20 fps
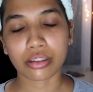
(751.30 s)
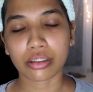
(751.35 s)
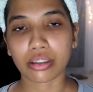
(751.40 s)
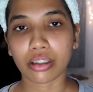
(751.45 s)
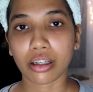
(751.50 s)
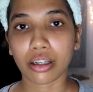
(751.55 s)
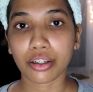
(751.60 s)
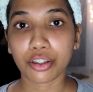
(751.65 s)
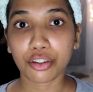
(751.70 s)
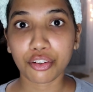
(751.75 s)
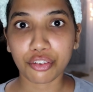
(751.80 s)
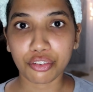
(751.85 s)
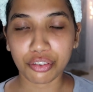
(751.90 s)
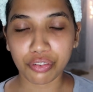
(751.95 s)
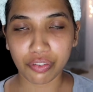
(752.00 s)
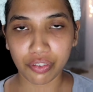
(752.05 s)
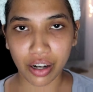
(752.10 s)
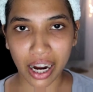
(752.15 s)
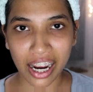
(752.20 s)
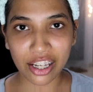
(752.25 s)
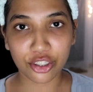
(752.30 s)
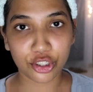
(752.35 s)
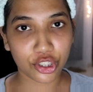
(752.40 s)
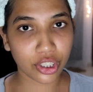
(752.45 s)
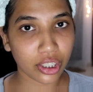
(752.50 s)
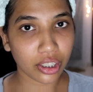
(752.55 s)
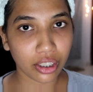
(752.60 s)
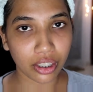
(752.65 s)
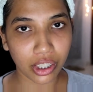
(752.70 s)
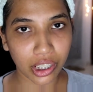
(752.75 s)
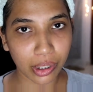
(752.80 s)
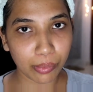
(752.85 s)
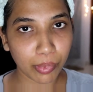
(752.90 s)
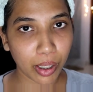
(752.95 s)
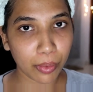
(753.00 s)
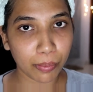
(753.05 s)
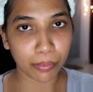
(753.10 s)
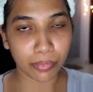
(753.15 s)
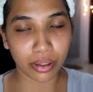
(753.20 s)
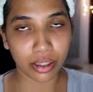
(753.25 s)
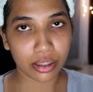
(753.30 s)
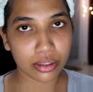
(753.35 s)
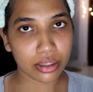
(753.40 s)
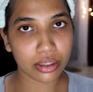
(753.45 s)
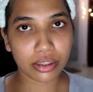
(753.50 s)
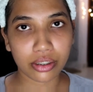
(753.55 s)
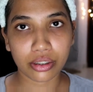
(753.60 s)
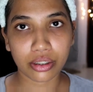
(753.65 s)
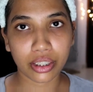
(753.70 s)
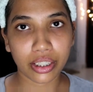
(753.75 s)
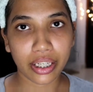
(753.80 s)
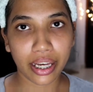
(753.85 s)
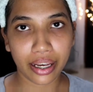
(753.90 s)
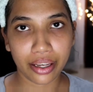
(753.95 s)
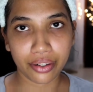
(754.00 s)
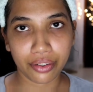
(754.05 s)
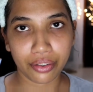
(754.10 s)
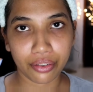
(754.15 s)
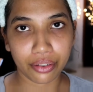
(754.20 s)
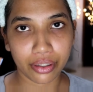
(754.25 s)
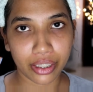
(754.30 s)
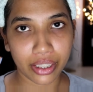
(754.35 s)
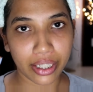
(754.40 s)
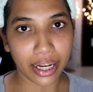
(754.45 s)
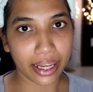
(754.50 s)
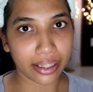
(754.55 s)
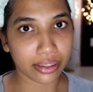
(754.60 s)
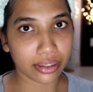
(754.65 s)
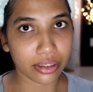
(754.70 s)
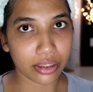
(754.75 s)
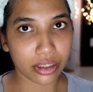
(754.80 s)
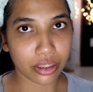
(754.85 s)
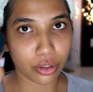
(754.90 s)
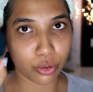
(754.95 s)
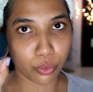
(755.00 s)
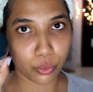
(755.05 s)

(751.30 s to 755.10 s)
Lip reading: Really refreshing cream, I must say. I really like this